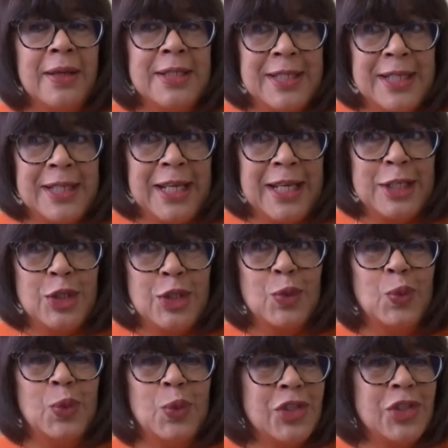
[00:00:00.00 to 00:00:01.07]
I did
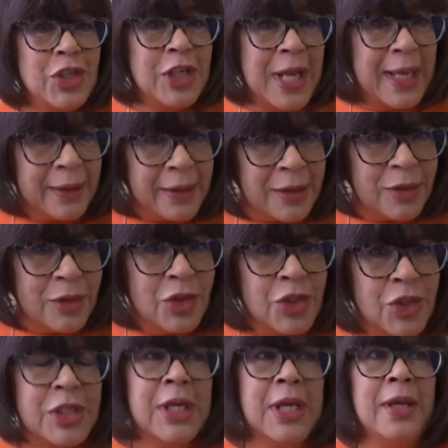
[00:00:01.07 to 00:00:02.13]
was
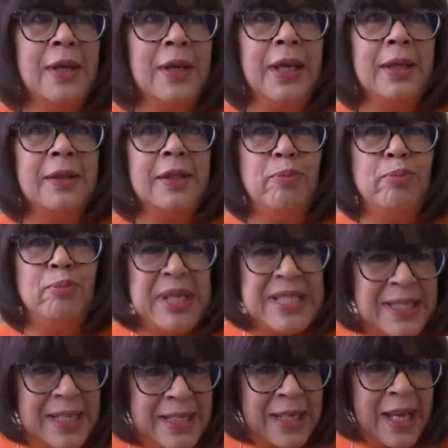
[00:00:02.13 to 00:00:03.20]
challenged. The
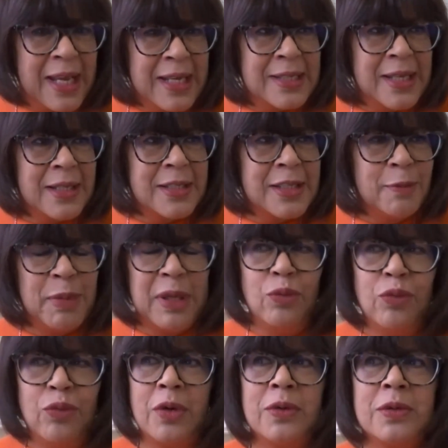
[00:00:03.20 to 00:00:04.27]
business case had to
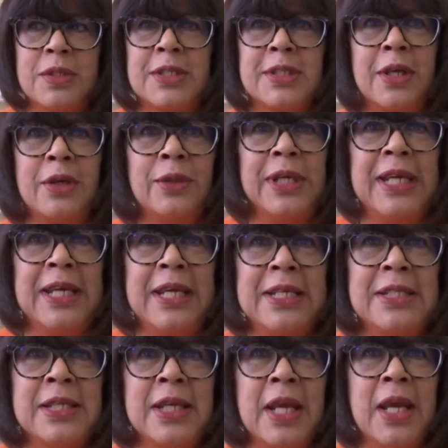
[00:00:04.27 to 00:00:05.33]
be rock
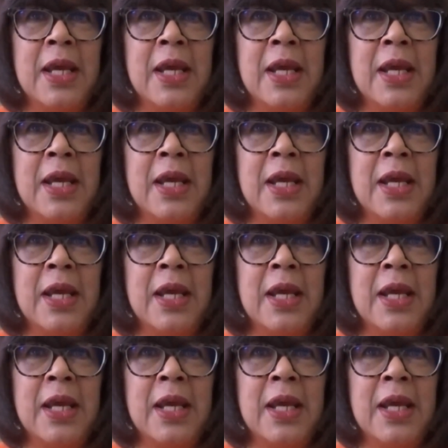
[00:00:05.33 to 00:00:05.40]
solid.